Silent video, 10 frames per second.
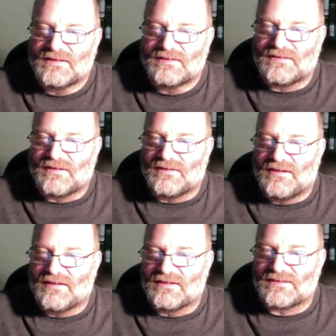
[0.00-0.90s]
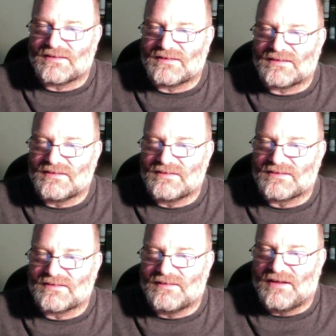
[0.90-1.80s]
Don Holland says,
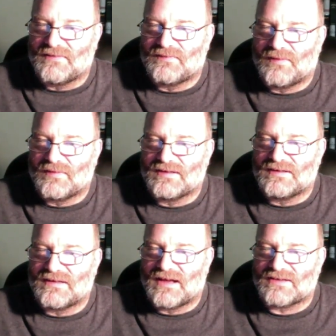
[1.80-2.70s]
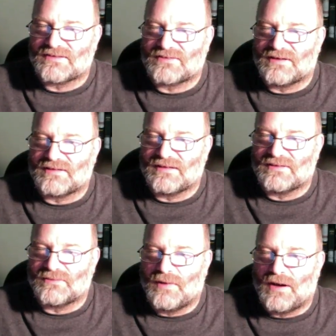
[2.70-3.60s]
Sneerson, lot 40 cast strength
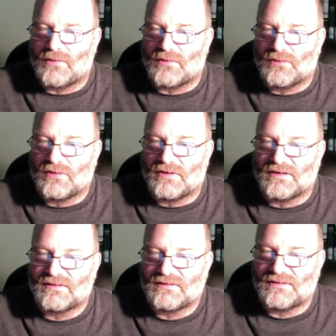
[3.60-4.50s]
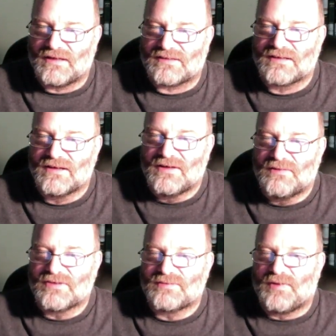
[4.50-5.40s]
is wow good. Yes.
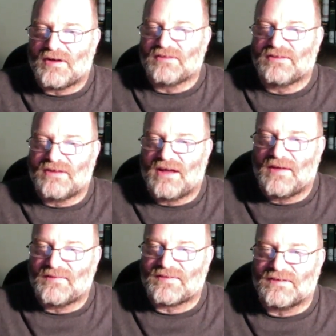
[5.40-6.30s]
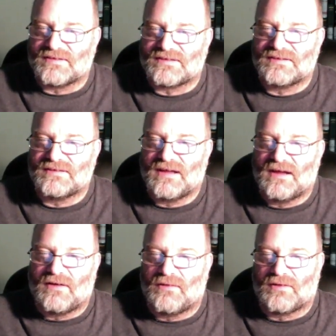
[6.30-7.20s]
Which bottle do you have, Sneerson,
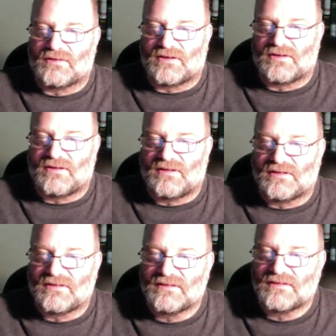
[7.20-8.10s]
or Don Holland?